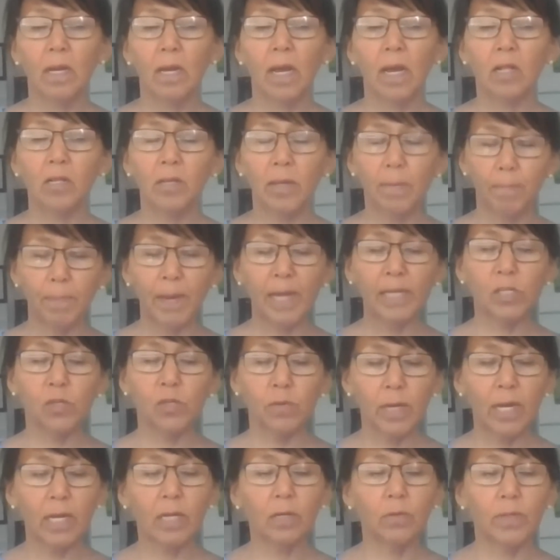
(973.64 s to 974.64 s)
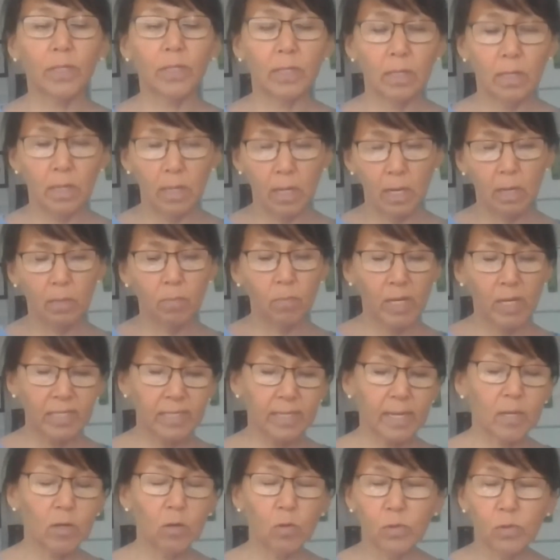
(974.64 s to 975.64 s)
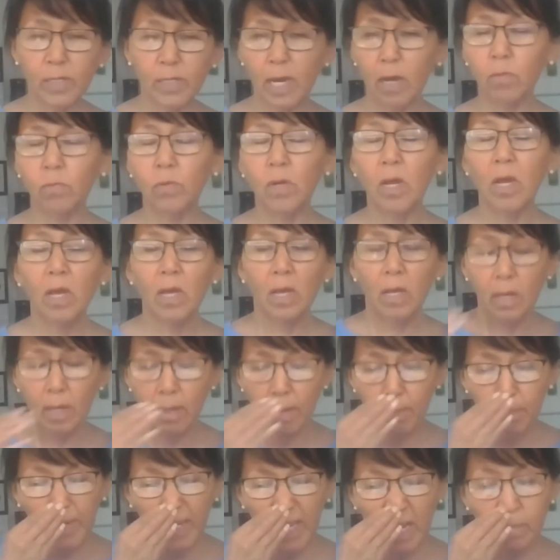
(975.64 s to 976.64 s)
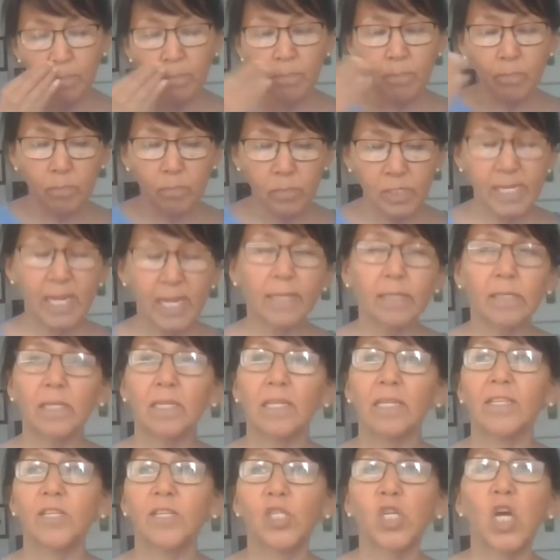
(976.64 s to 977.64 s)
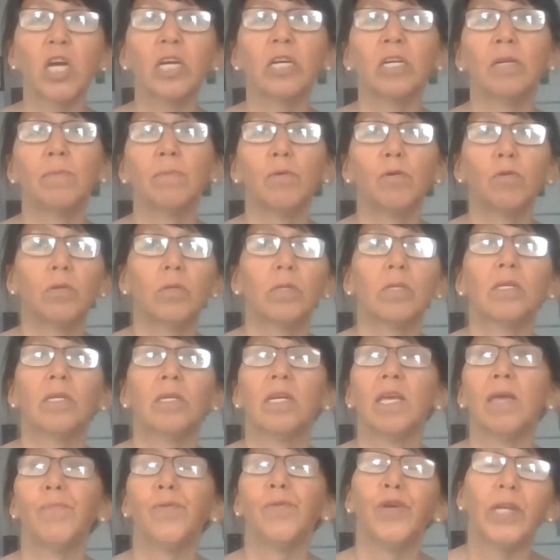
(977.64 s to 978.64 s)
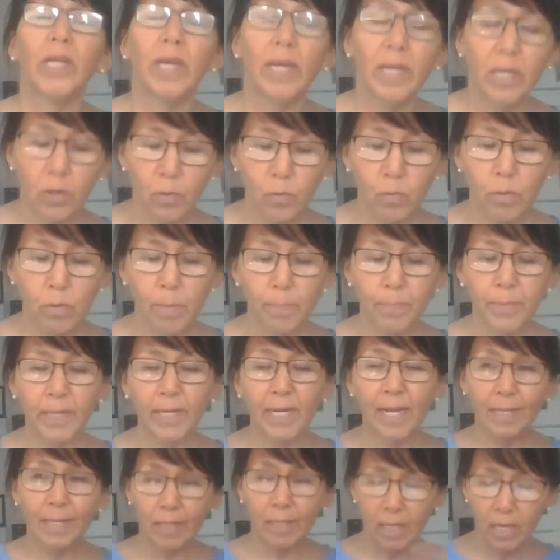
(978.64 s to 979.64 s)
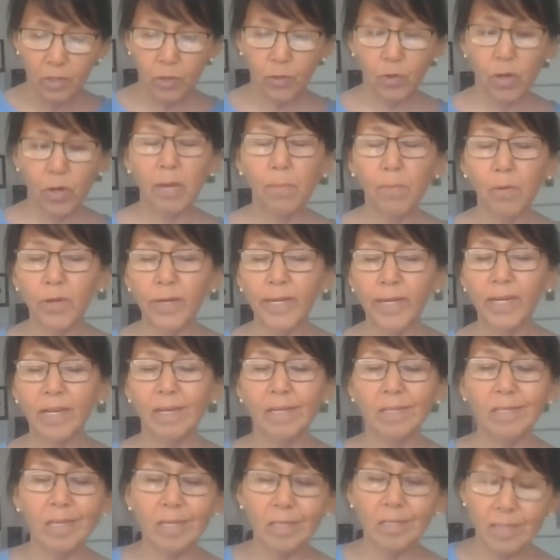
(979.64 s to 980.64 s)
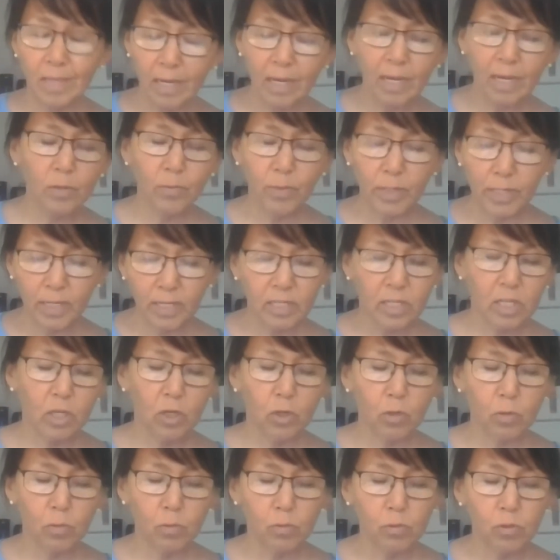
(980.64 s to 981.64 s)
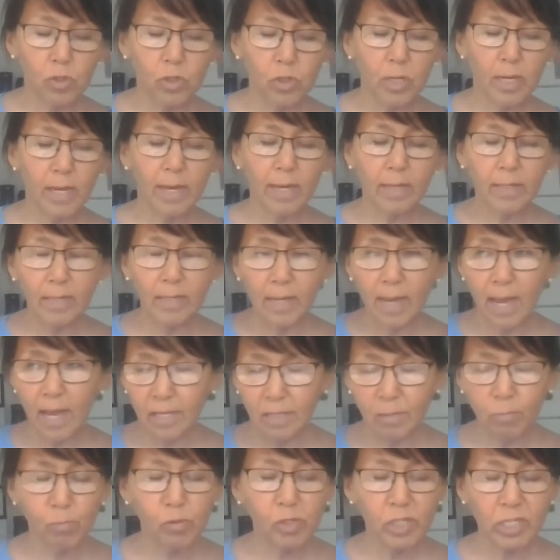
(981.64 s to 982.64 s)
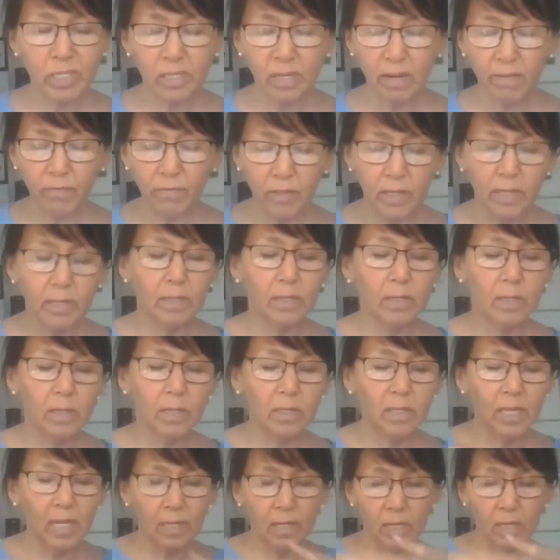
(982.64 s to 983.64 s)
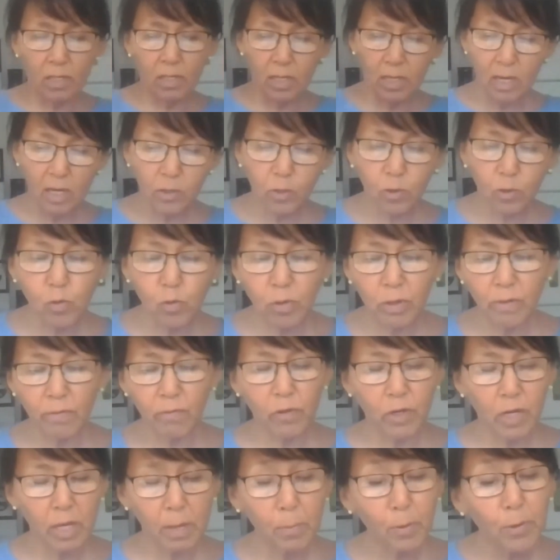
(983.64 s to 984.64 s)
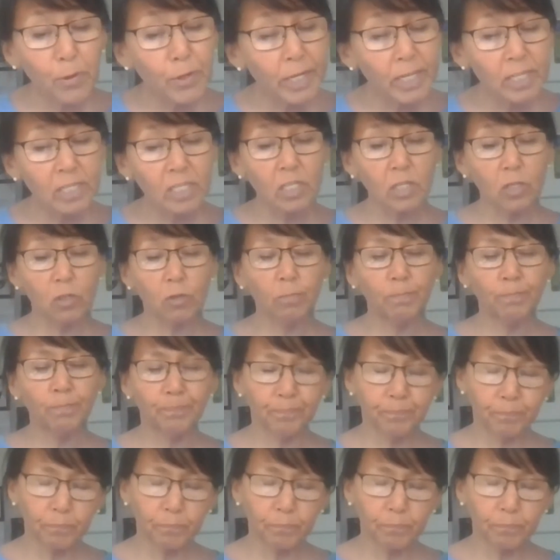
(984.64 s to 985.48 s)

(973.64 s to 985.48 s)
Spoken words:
I'll get back to Iqaluit as I go down, but I'm technically talking about the community I grew up in and the other communities because Iqaluit is huge and it has more stuff than the other 24 communities do.